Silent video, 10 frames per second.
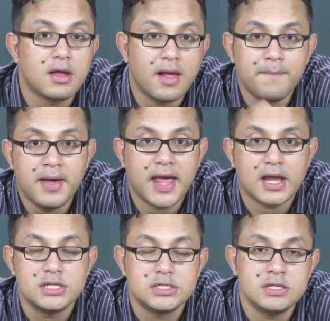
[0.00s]
come
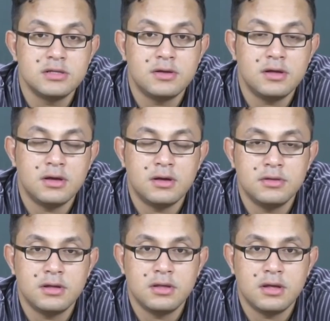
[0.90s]
back and tell the, uh,
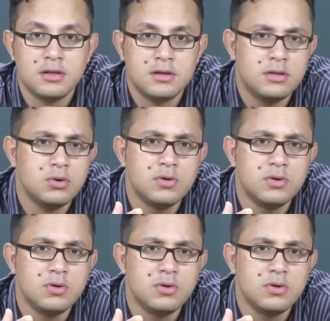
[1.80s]
the, the, the, the,